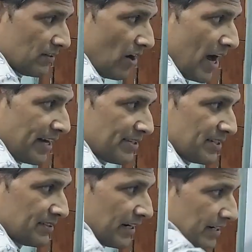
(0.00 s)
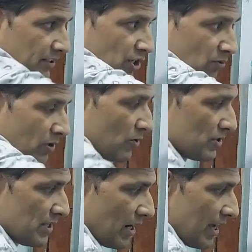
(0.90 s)
RHS side, equal to
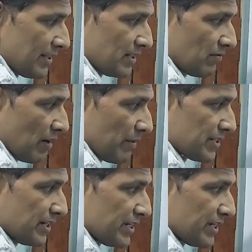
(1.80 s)
is there, RHS 1 minus z.